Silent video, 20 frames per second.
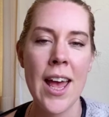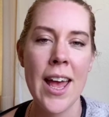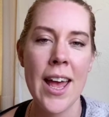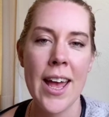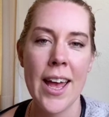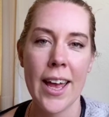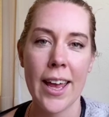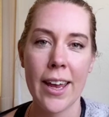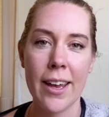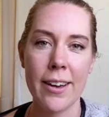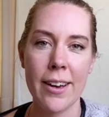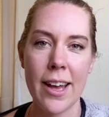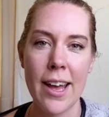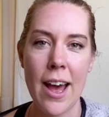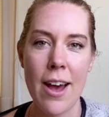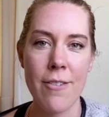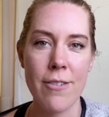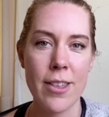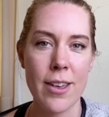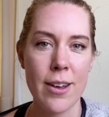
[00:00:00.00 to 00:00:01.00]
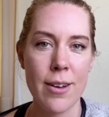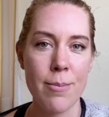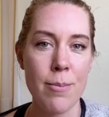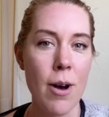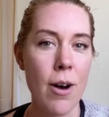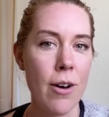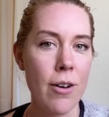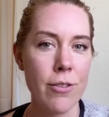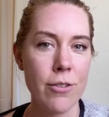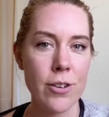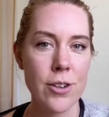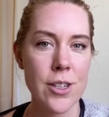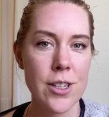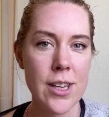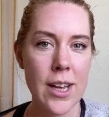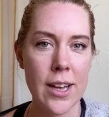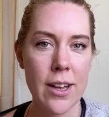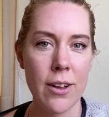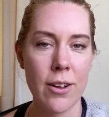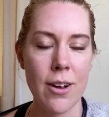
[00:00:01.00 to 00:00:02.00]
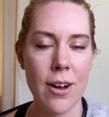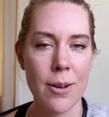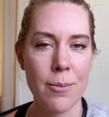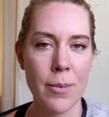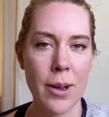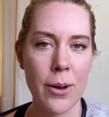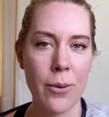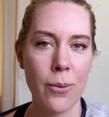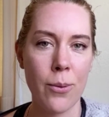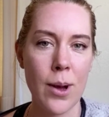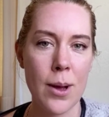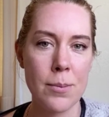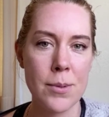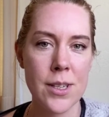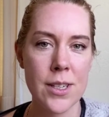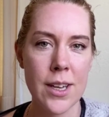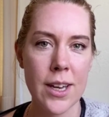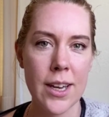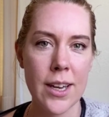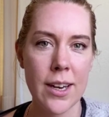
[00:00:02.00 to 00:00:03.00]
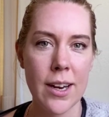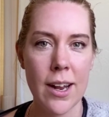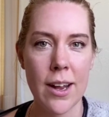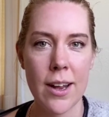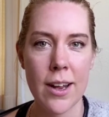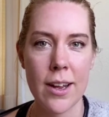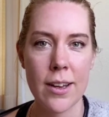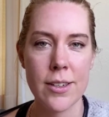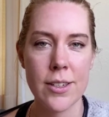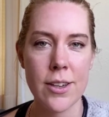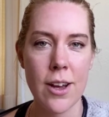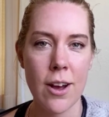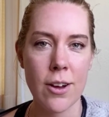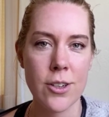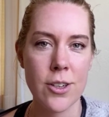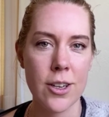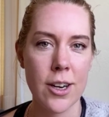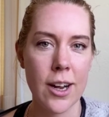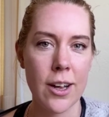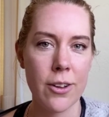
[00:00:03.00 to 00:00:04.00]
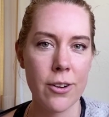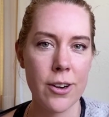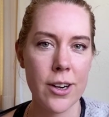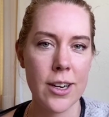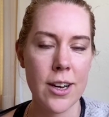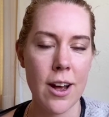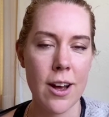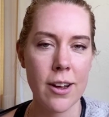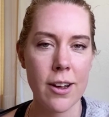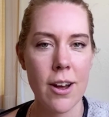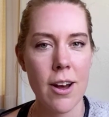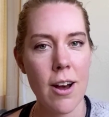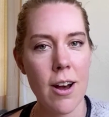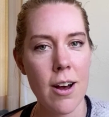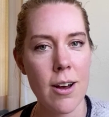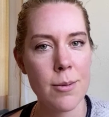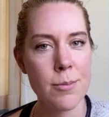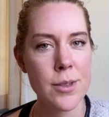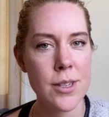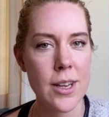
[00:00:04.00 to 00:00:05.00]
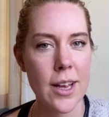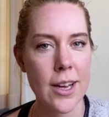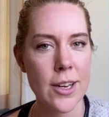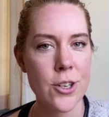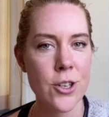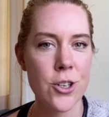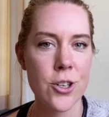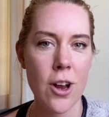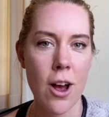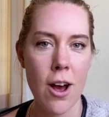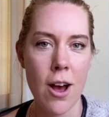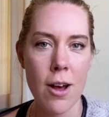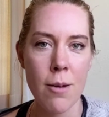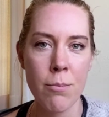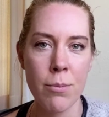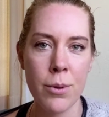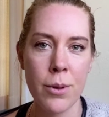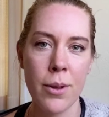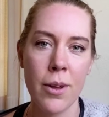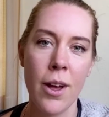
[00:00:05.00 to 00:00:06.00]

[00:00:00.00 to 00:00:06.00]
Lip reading: and I have them all for sale on my website at drellerie.com/shop.